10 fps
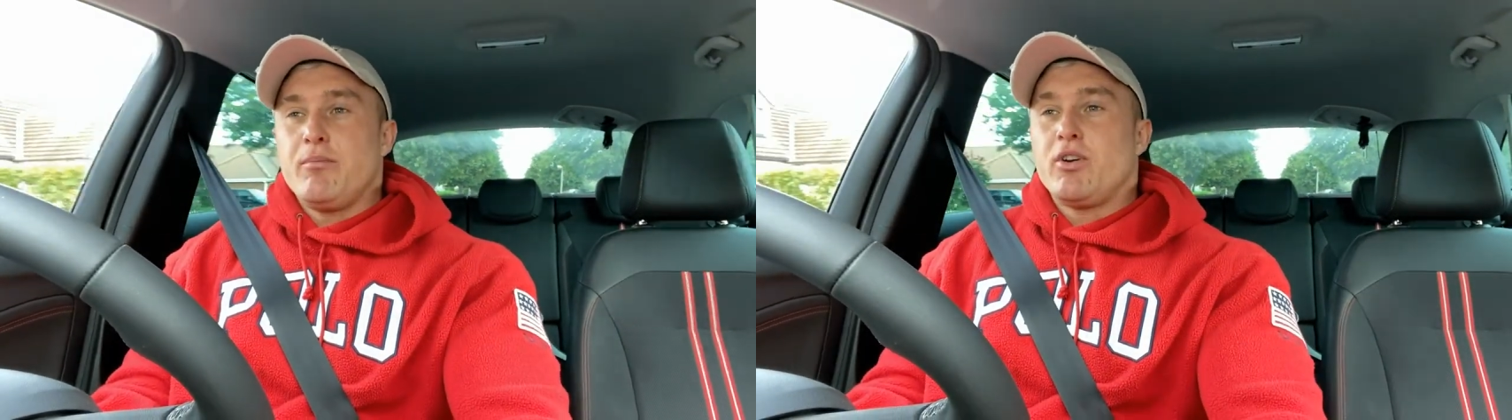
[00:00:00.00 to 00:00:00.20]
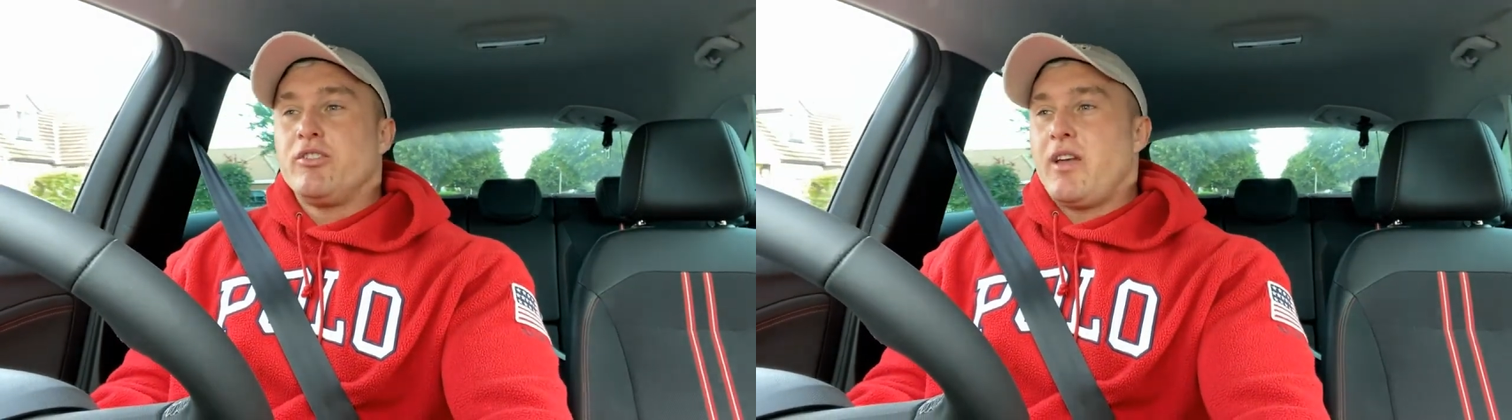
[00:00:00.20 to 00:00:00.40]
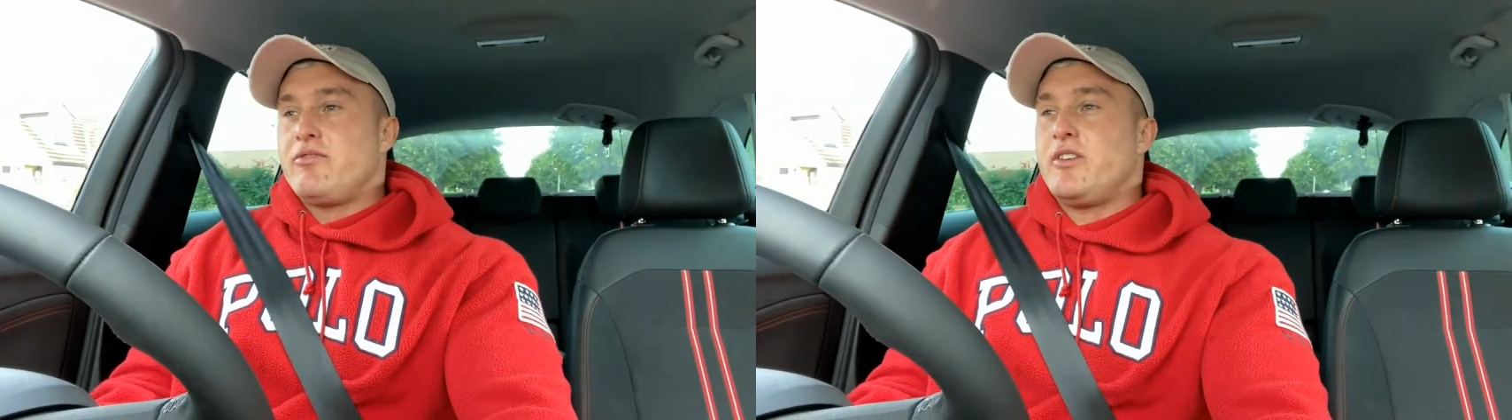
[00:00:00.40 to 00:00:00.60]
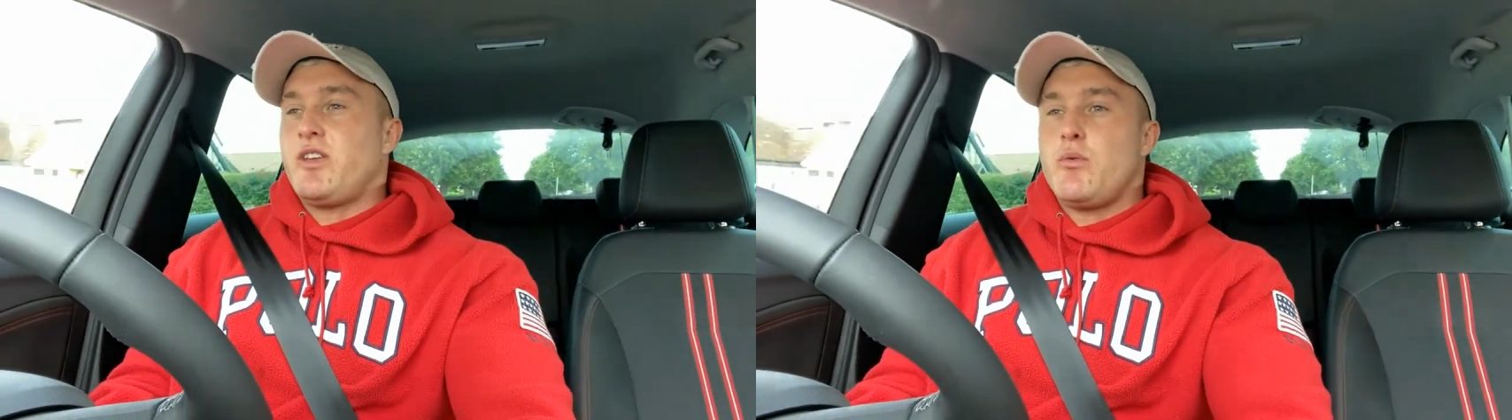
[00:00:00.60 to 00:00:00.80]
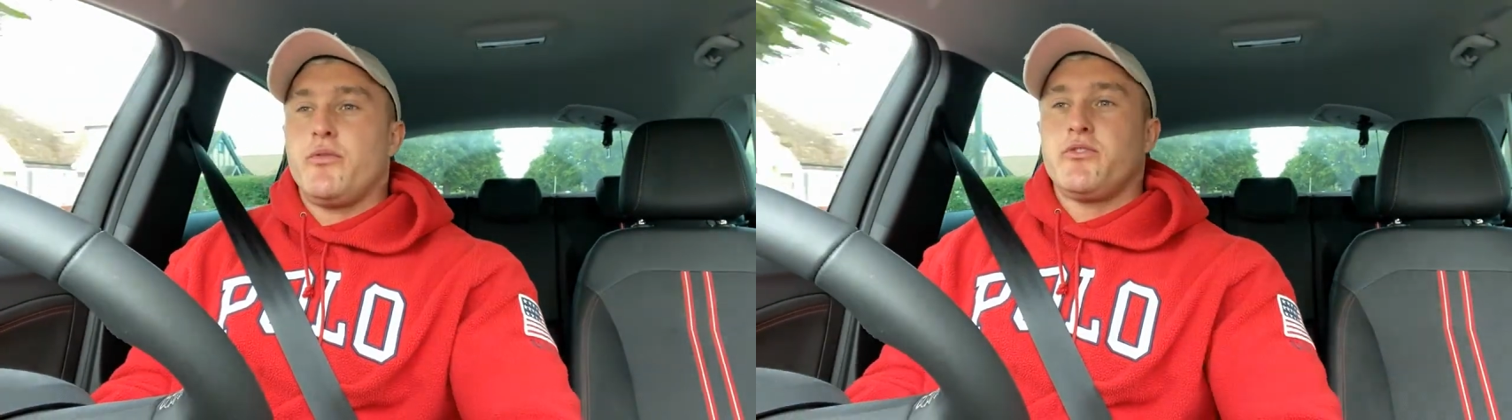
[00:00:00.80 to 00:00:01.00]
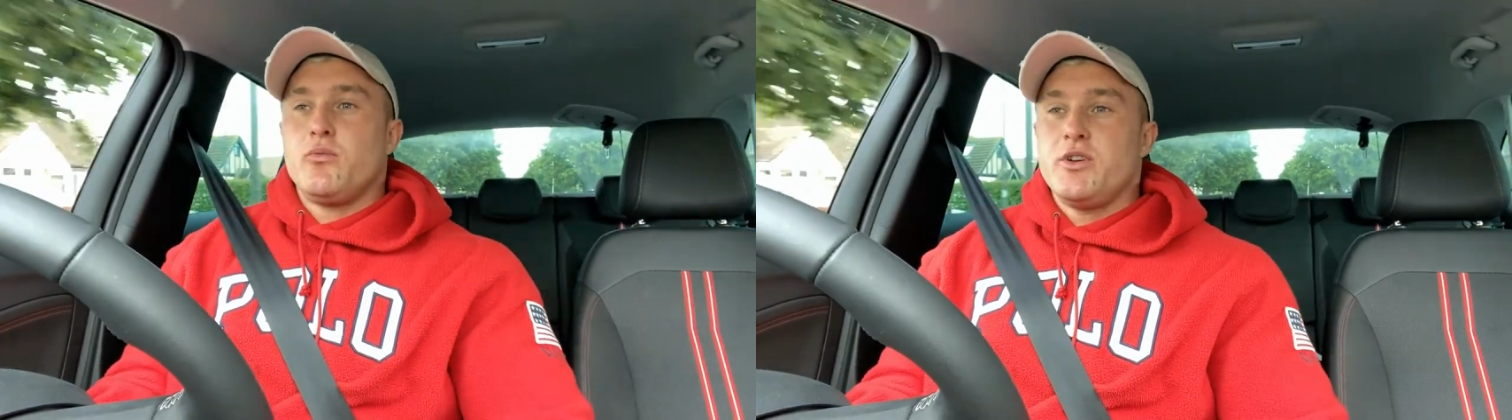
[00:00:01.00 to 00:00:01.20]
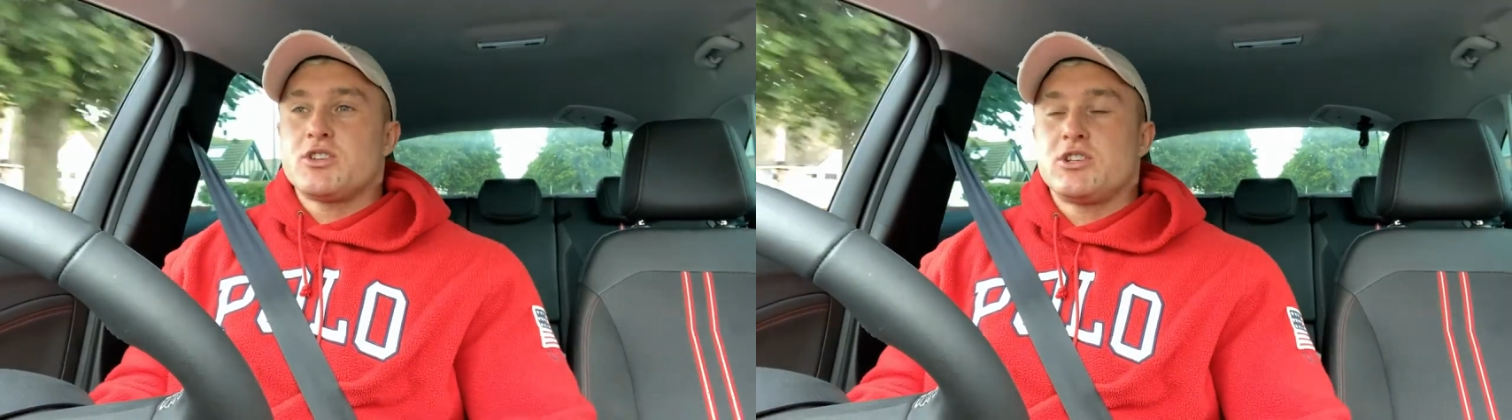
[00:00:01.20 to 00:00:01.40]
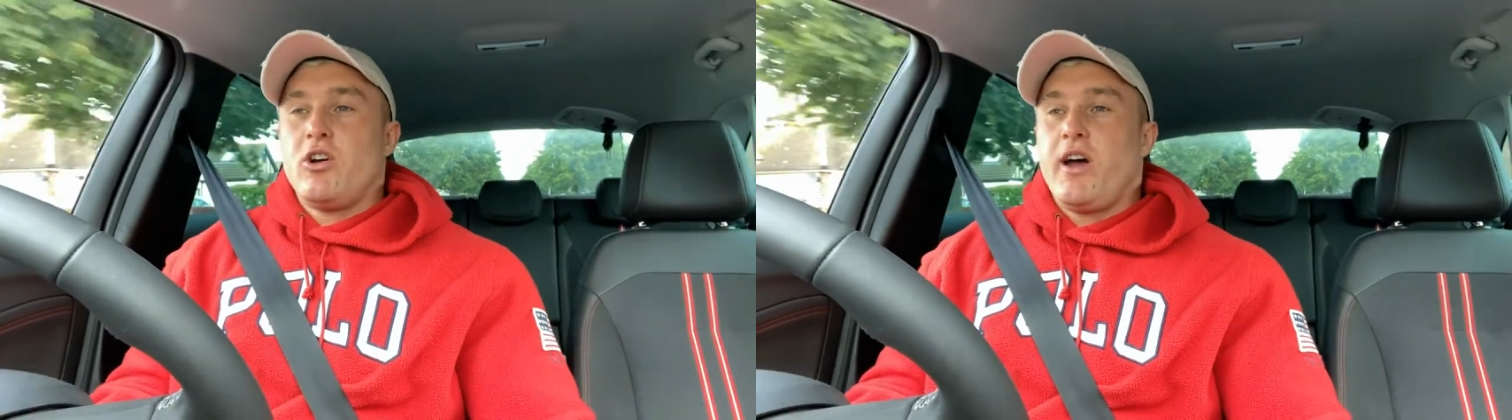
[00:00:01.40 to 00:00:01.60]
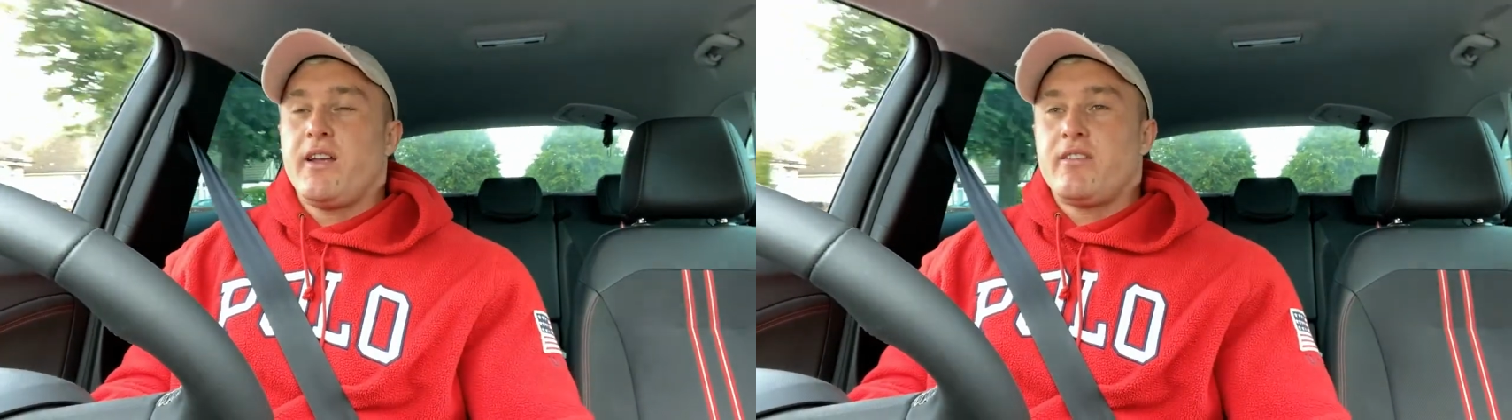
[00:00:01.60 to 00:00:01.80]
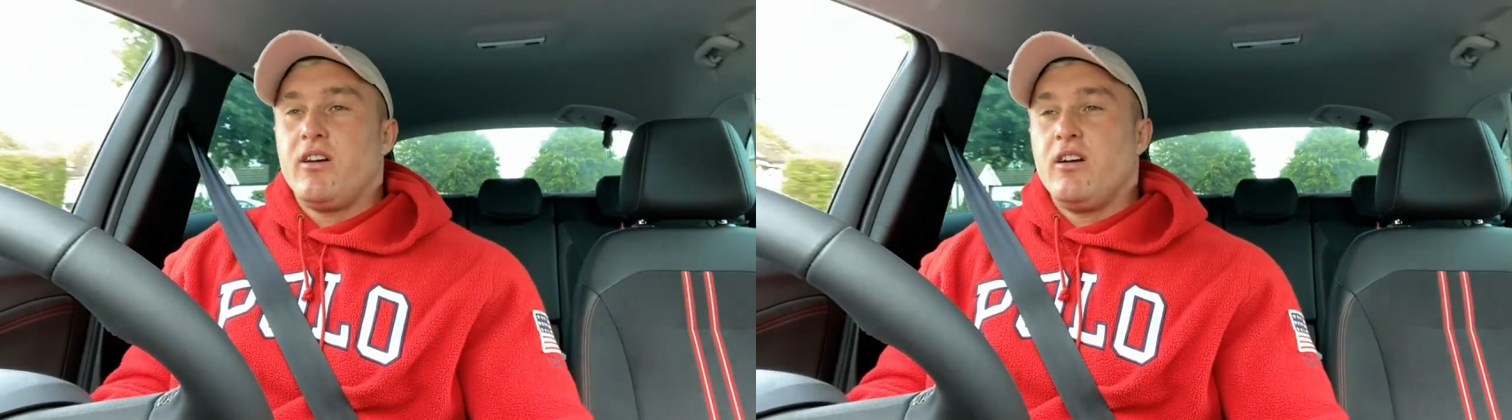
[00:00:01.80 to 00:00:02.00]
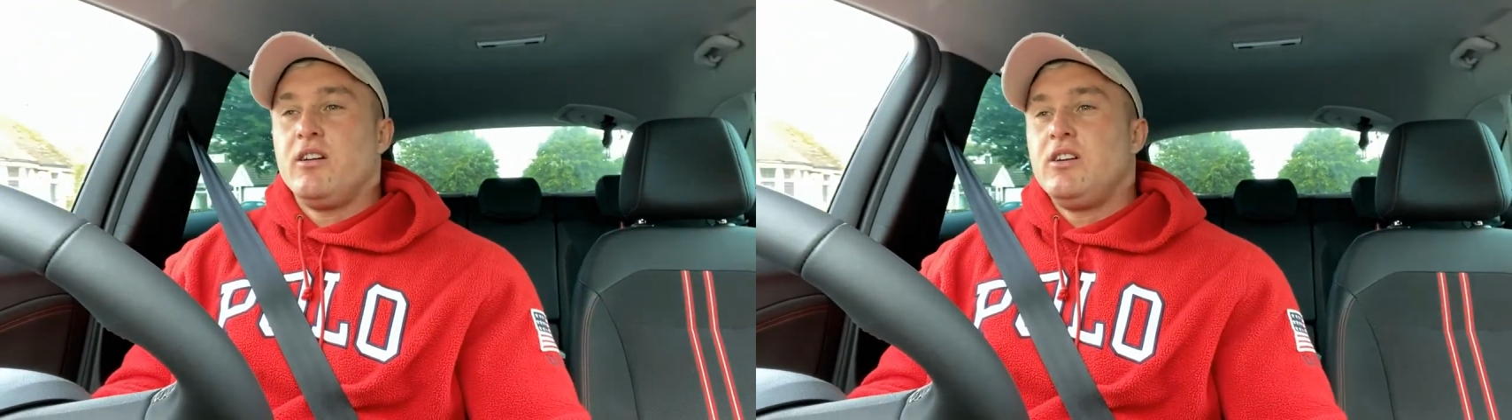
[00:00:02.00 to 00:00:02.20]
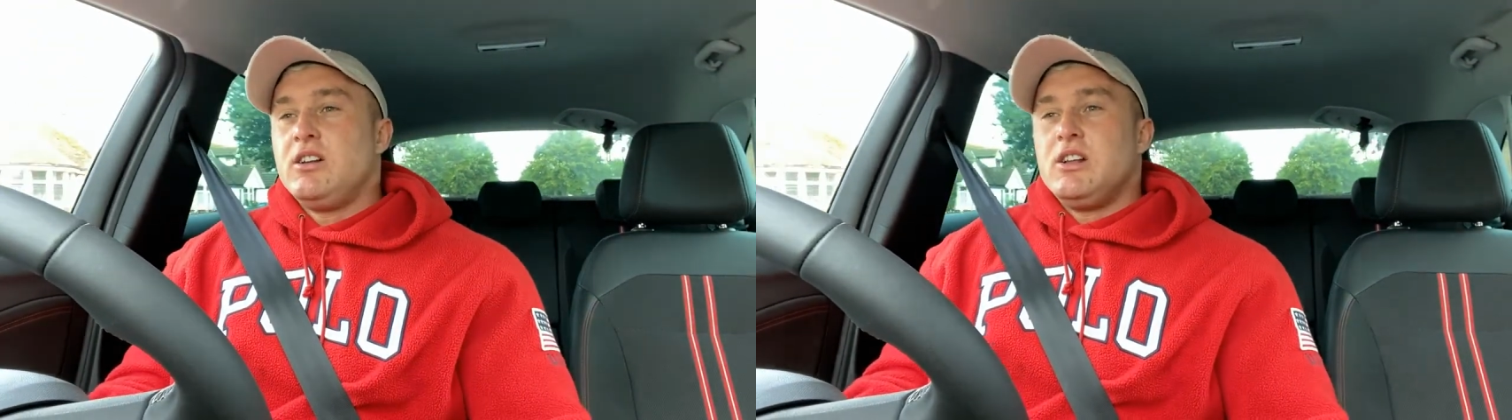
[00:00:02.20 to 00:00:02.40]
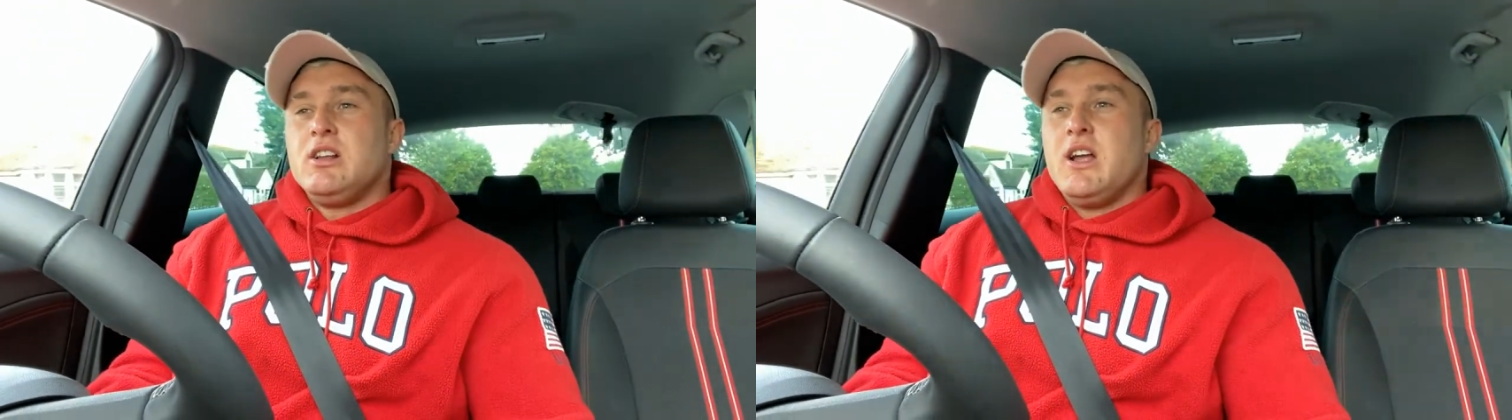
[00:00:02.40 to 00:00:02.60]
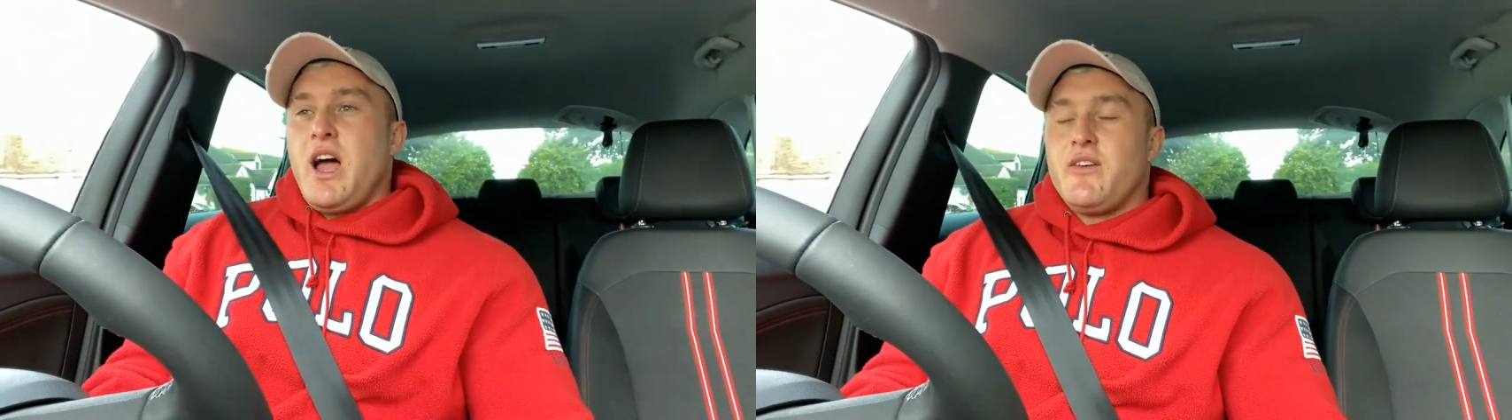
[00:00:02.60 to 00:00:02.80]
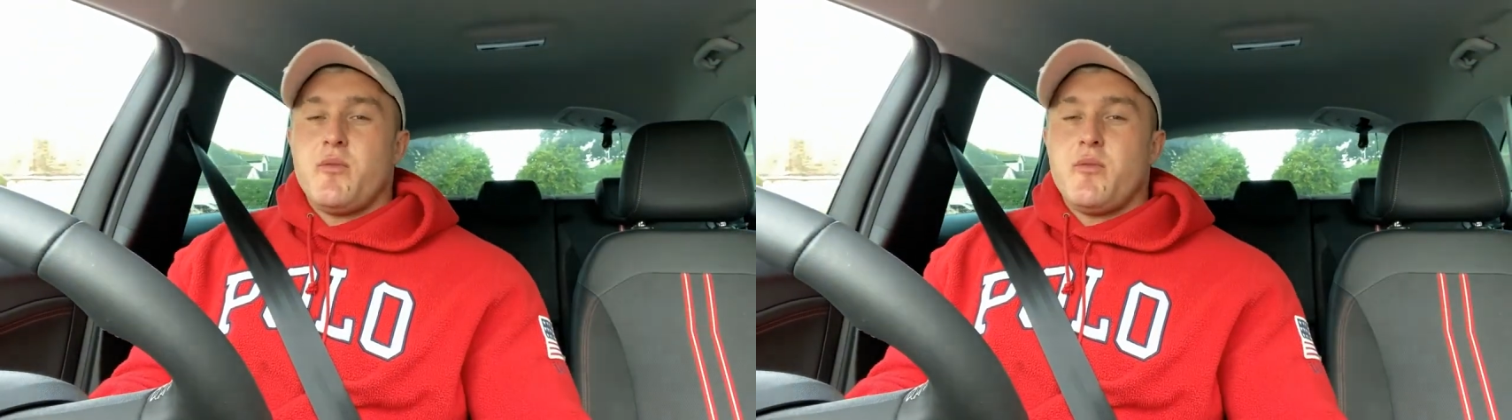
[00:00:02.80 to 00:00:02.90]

because every so often we just like to have a